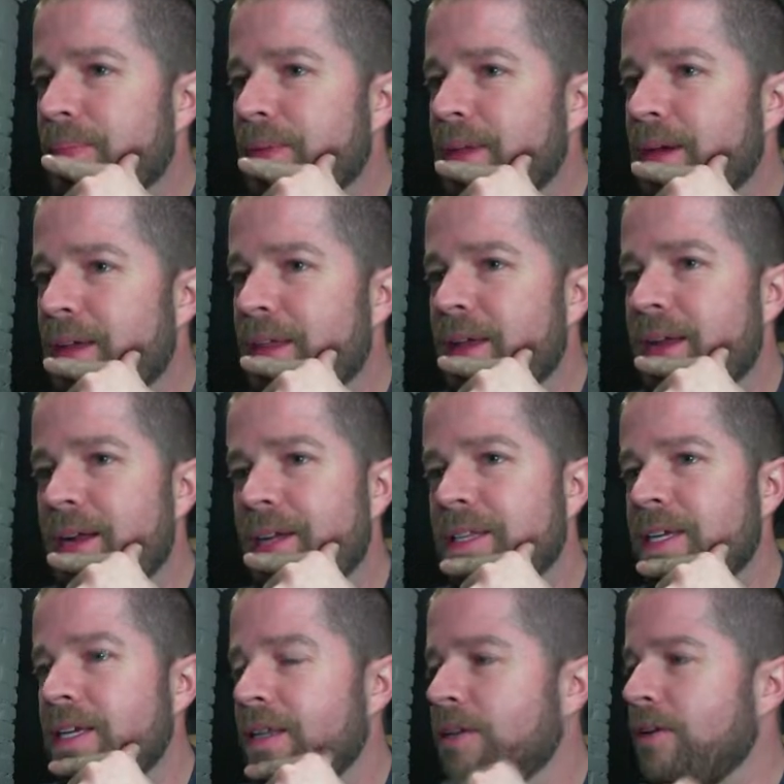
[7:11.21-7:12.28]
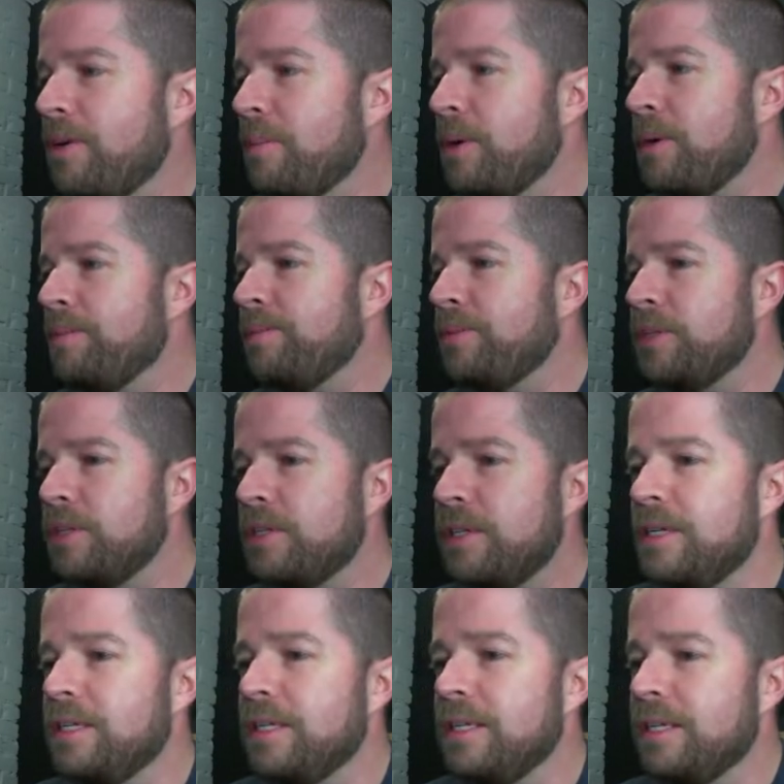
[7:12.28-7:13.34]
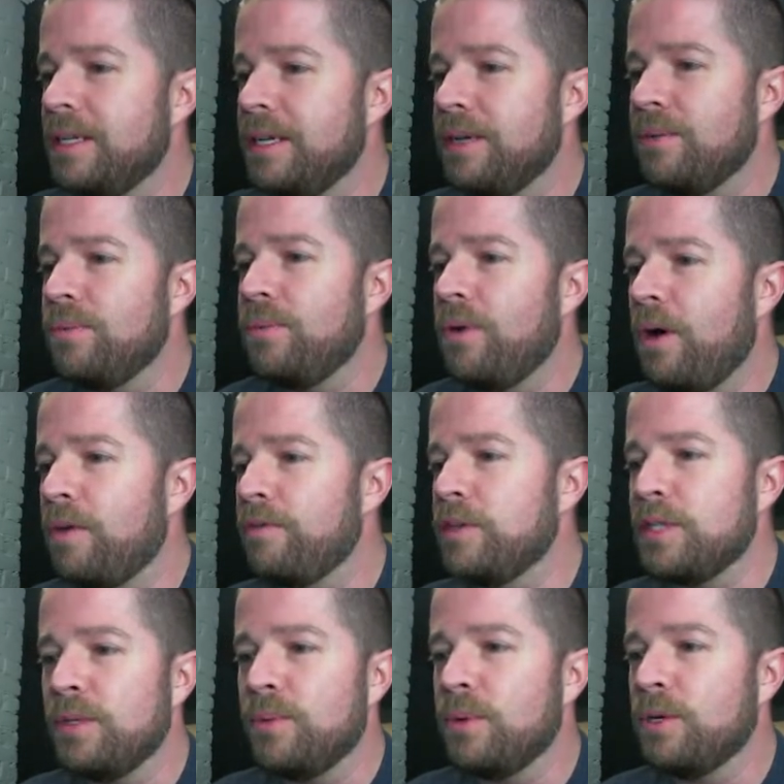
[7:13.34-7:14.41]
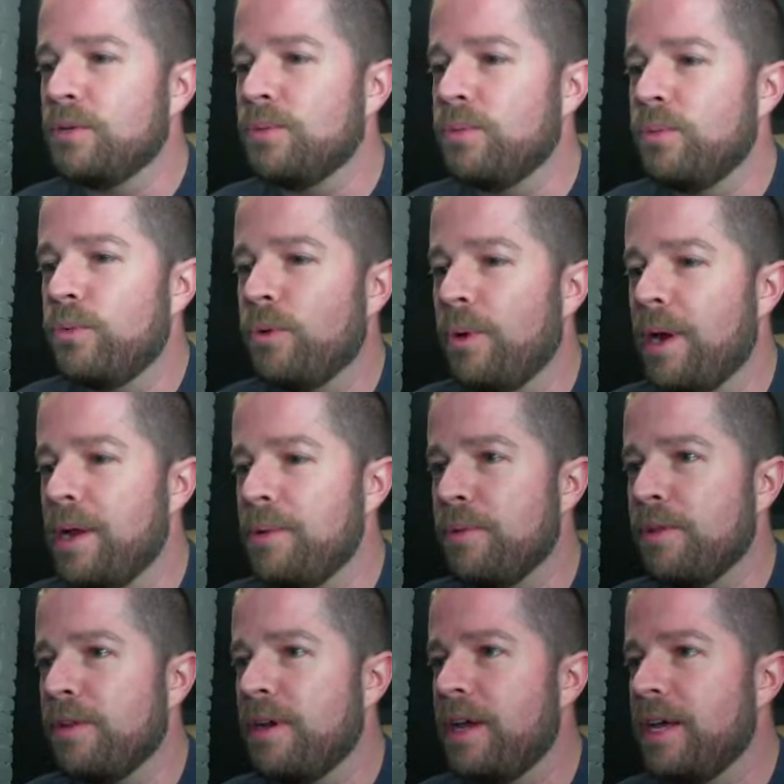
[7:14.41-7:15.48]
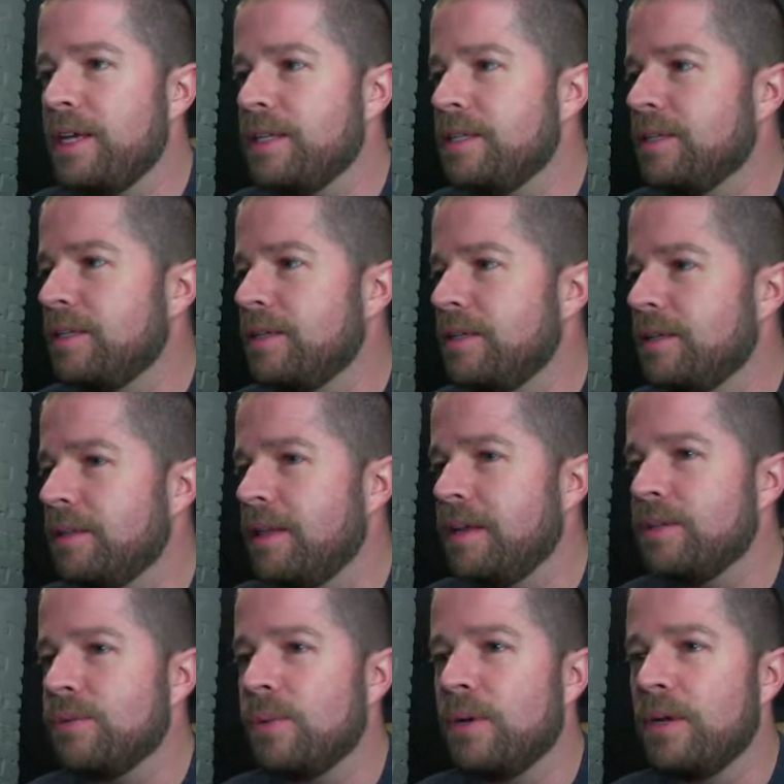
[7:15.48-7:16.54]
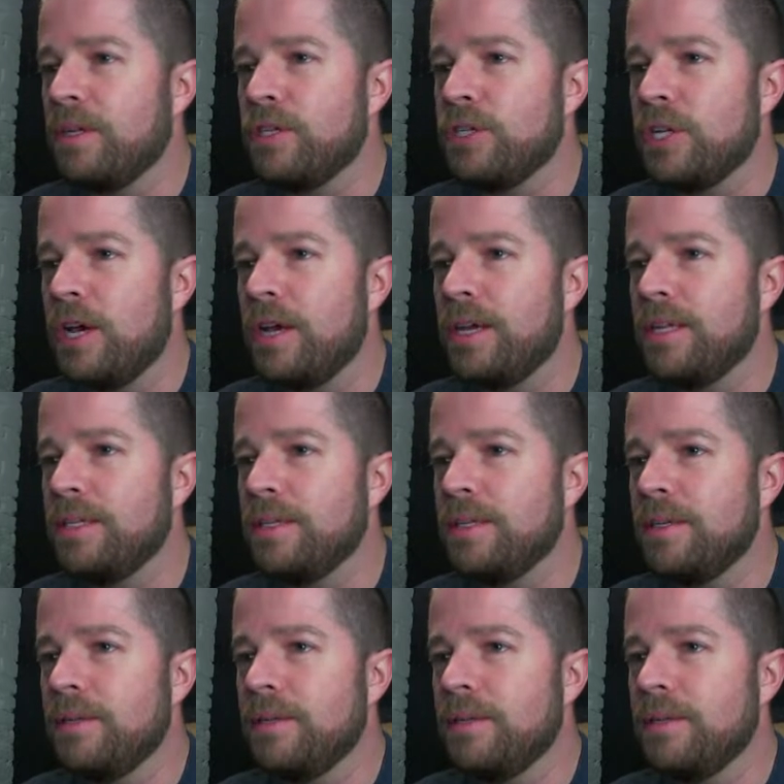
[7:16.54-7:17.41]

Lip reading: I think I'm going to take the Armor, just because it obviously works great with knights. That's where it shines.